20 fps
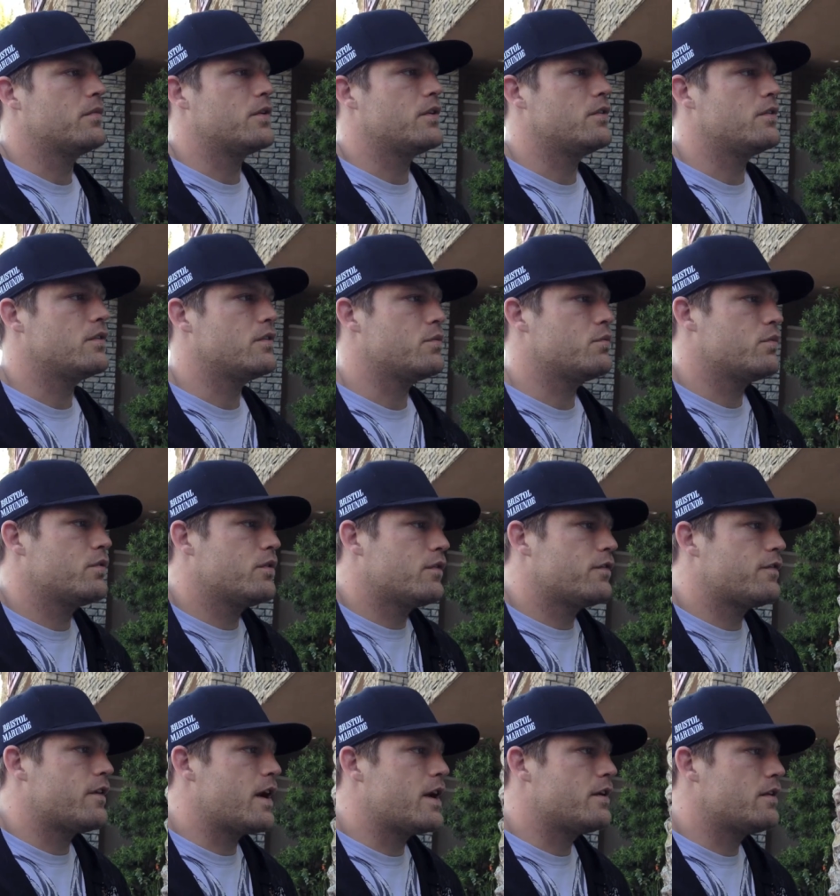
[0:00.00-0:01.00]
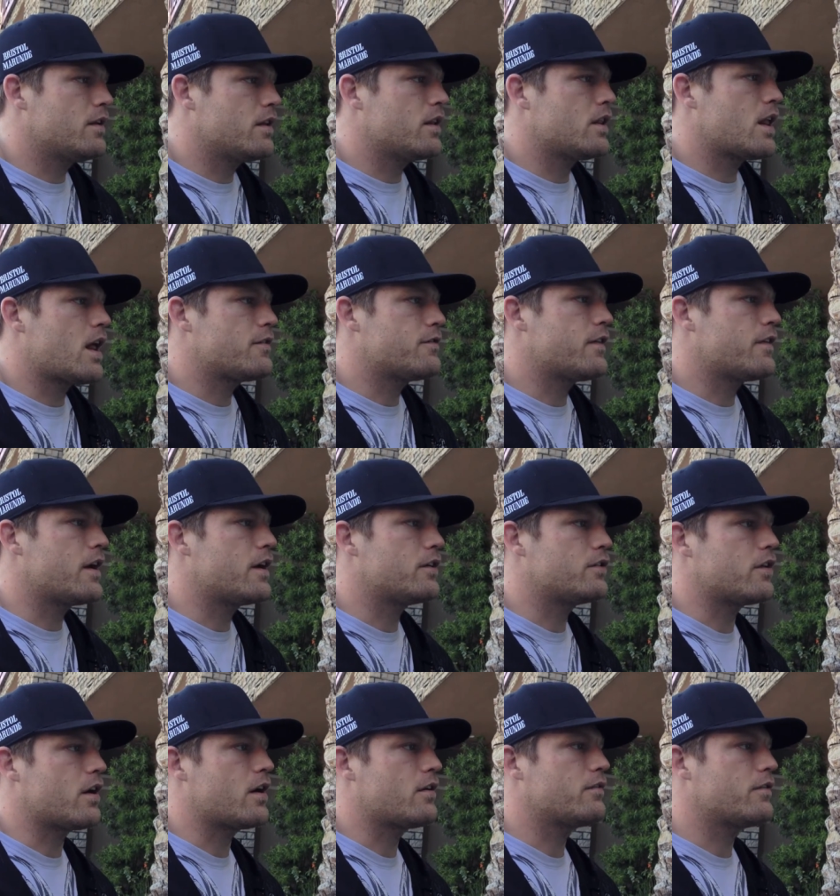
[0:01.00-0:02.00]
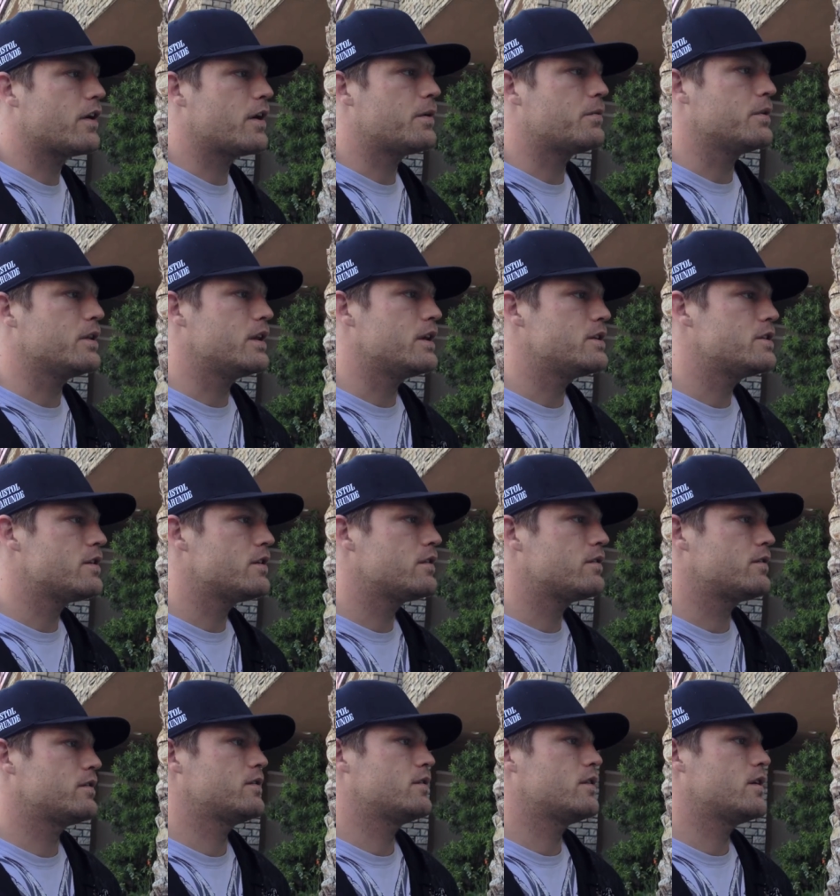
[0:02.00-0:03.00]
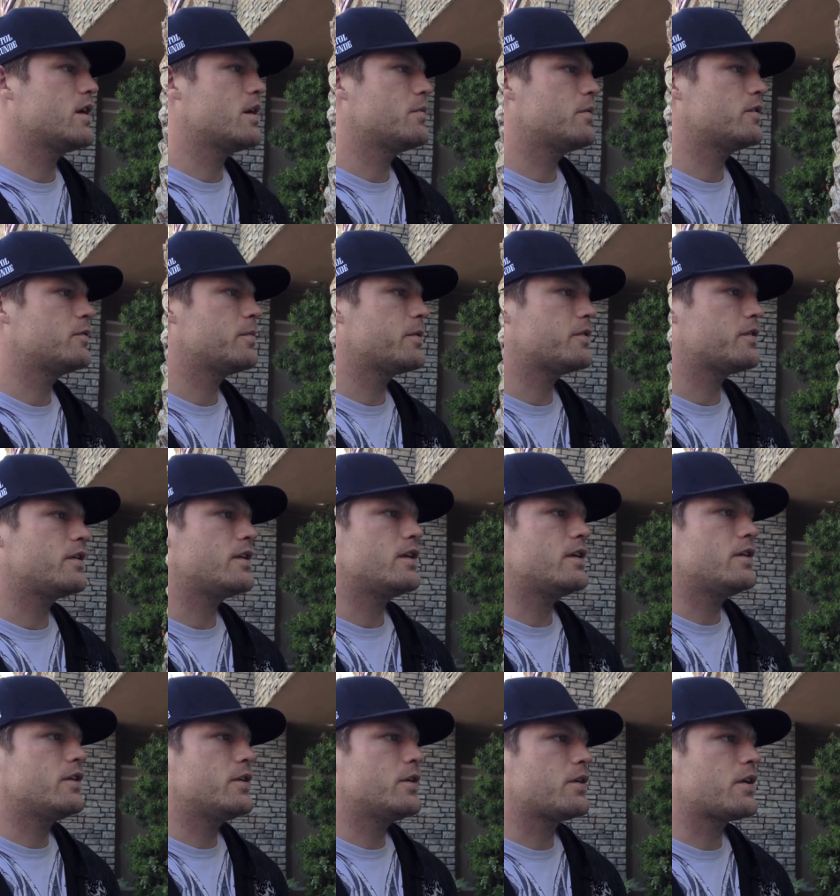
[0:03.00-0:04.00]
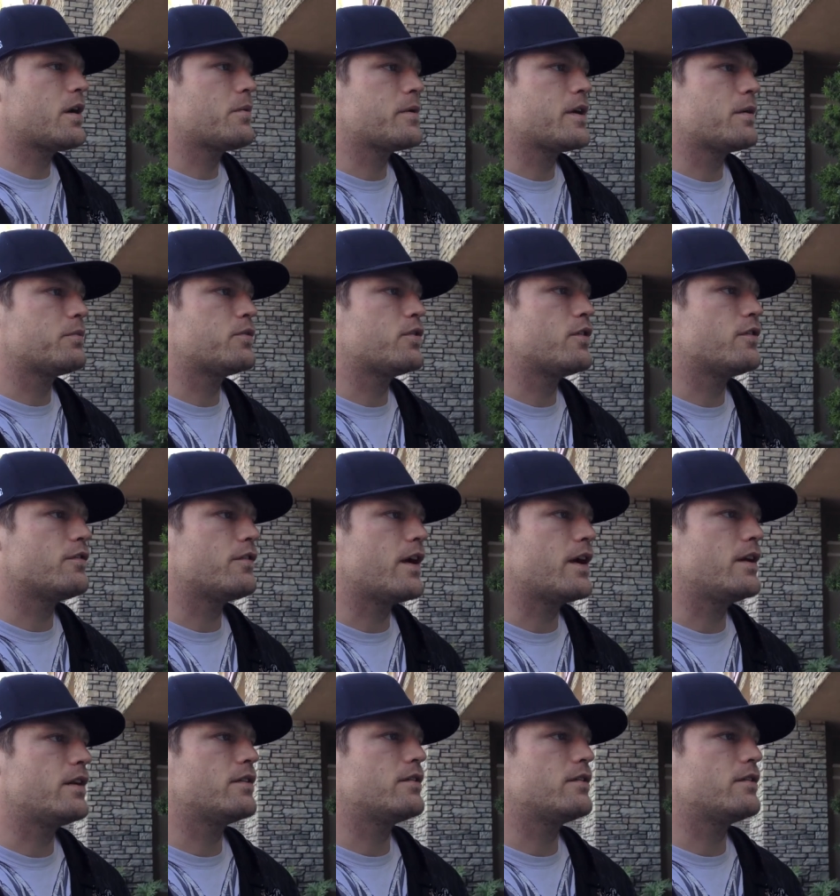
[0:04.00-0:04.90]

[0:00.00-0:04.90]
You will find that a lot of fighters are very religious, especially coming up to a fight.